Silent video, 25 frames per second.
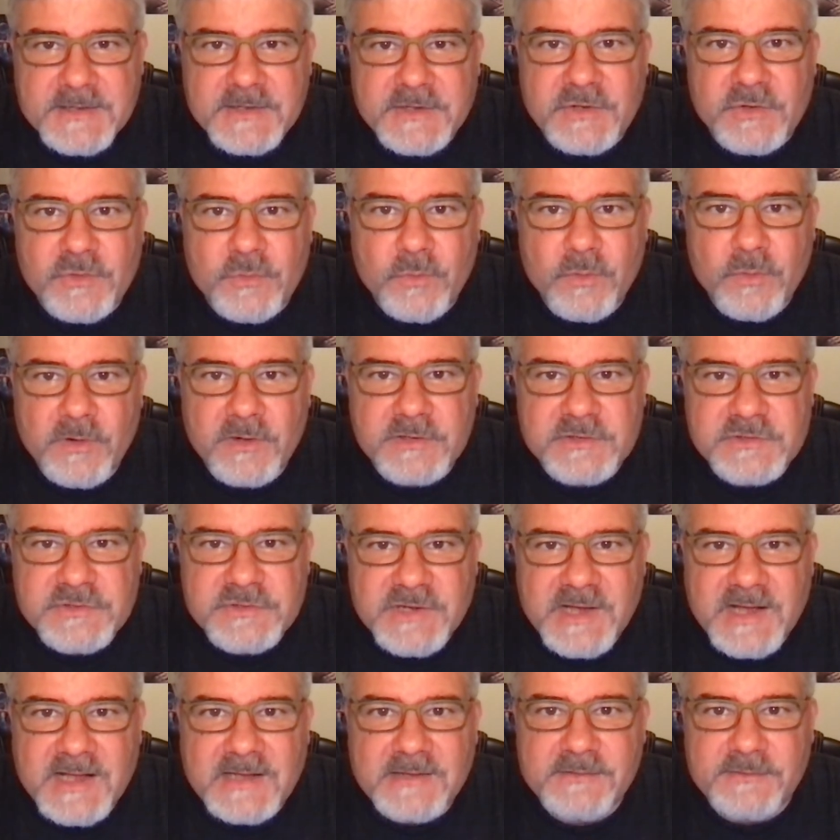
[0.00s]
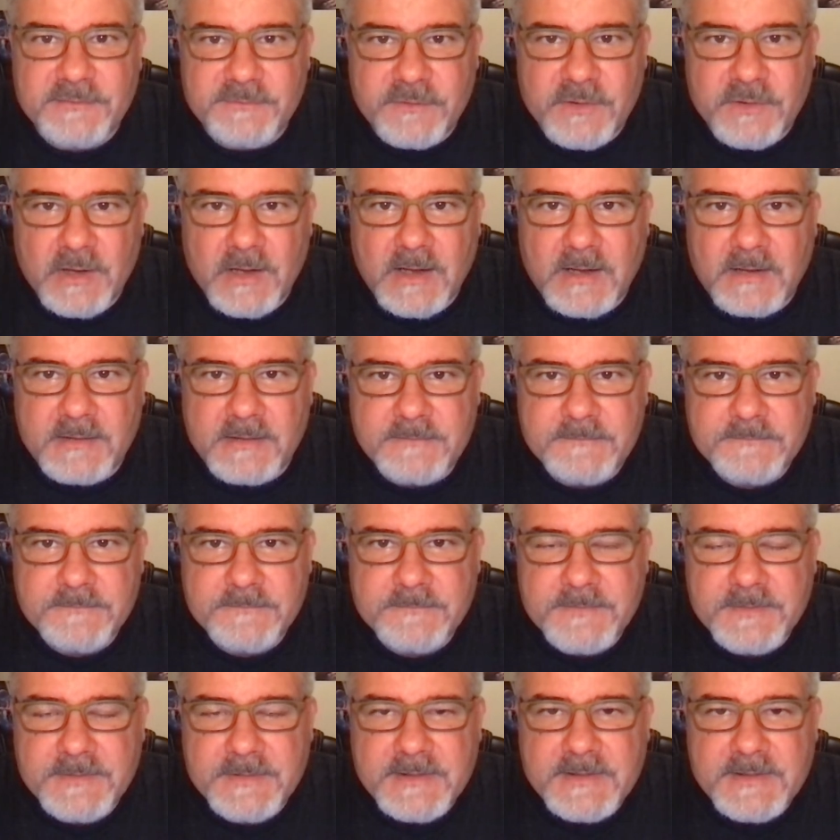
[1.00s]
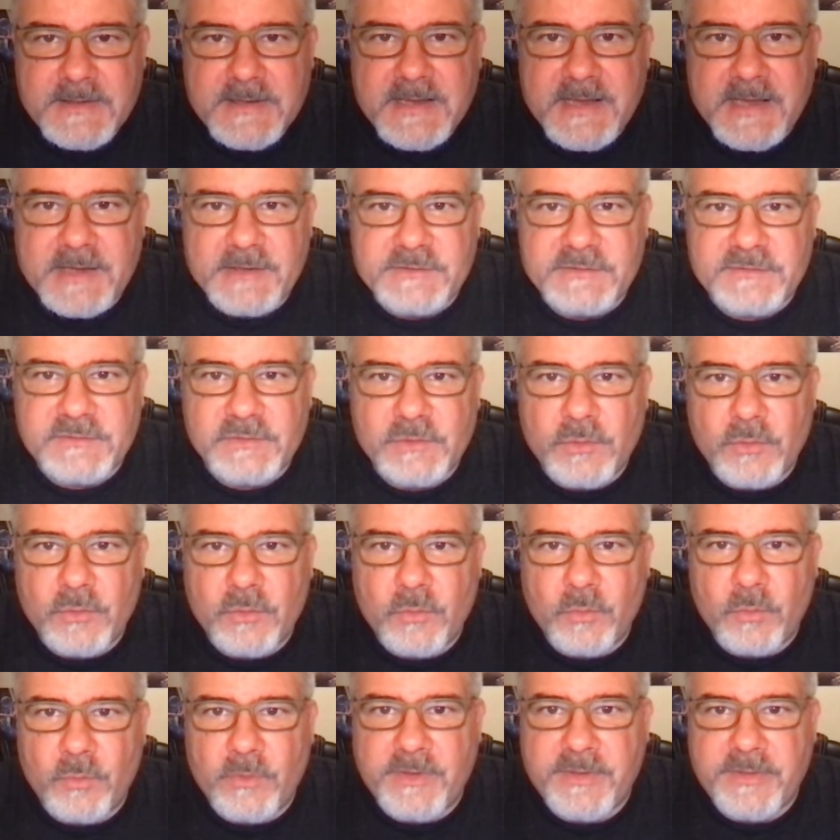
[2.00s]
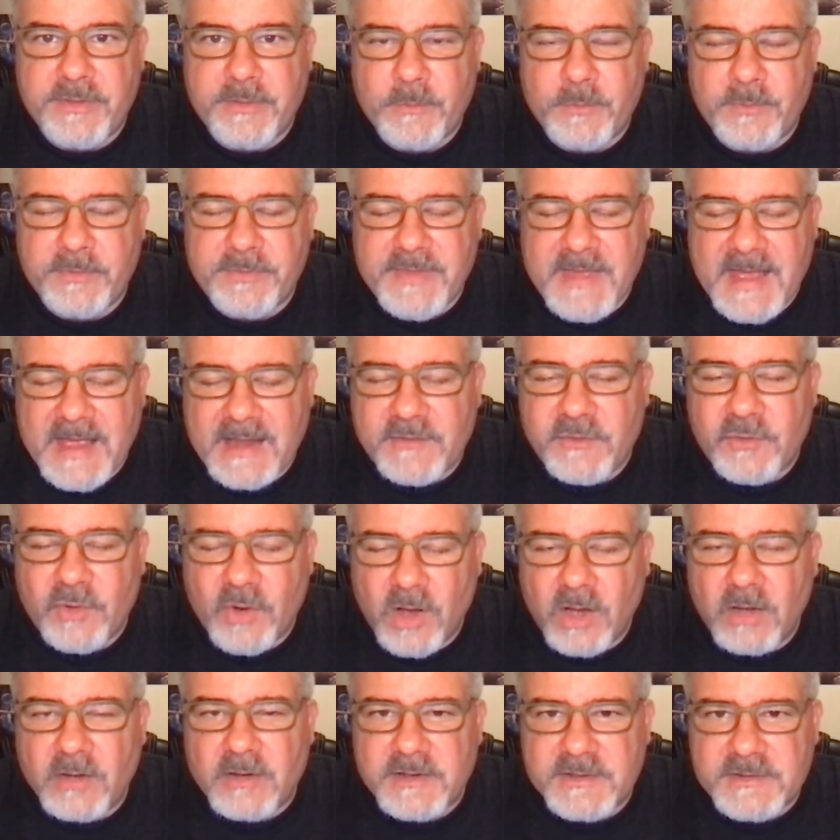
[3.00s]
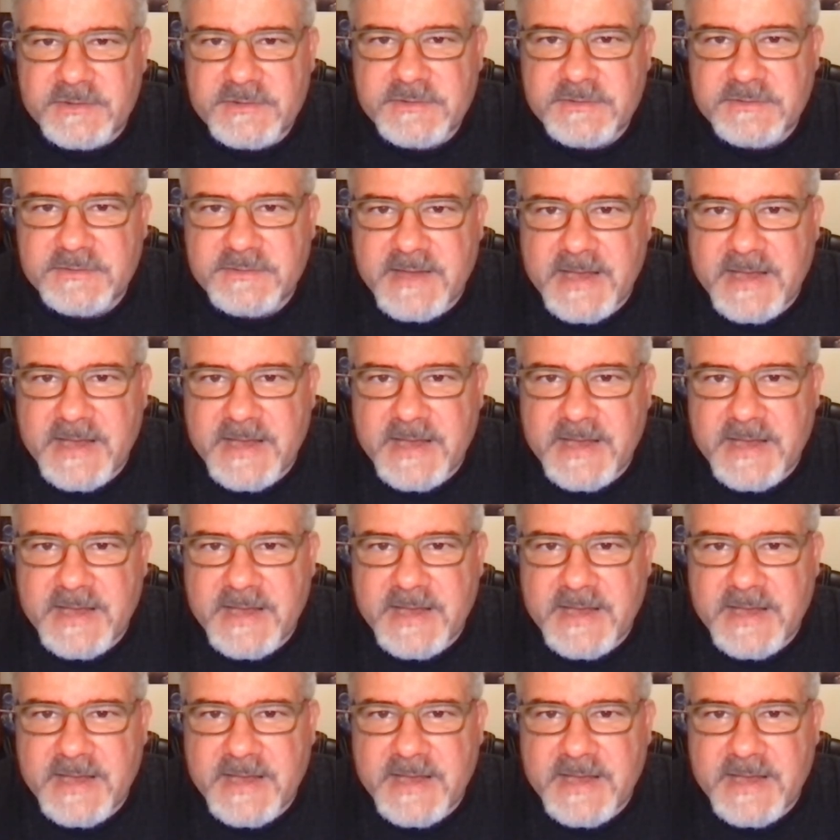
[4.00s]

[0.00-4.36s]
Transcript: You are a child of God. And so with, with that knowledge,